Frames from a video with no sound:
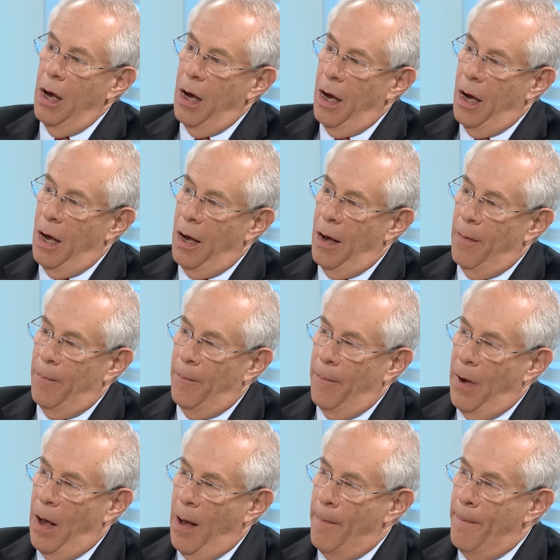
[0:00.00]

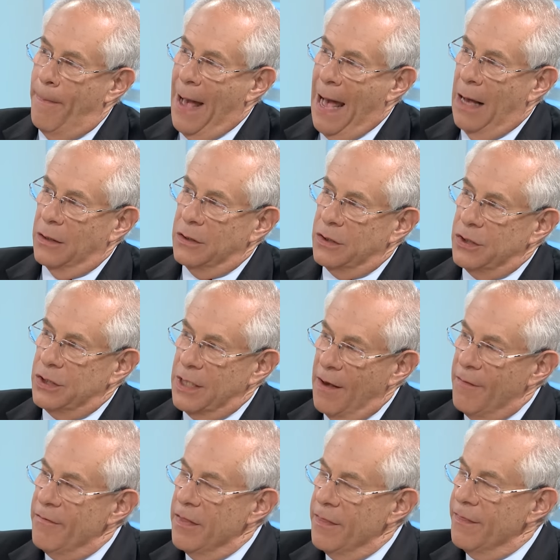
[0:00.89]
about
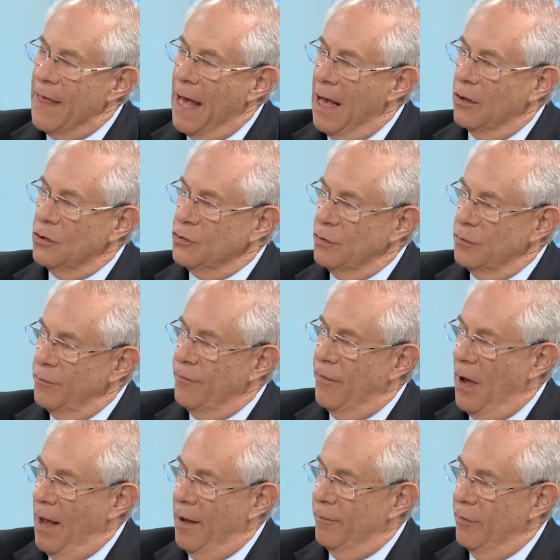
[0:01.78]

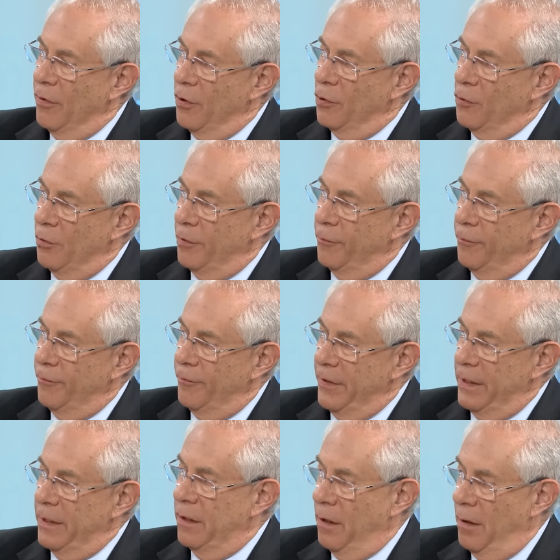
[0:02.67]
7,500
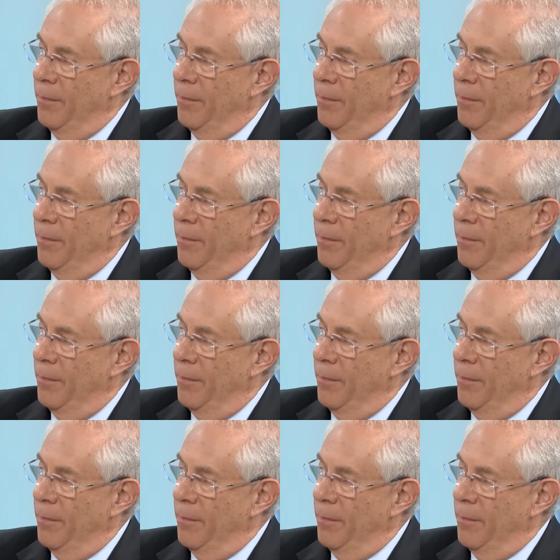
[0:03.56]
feet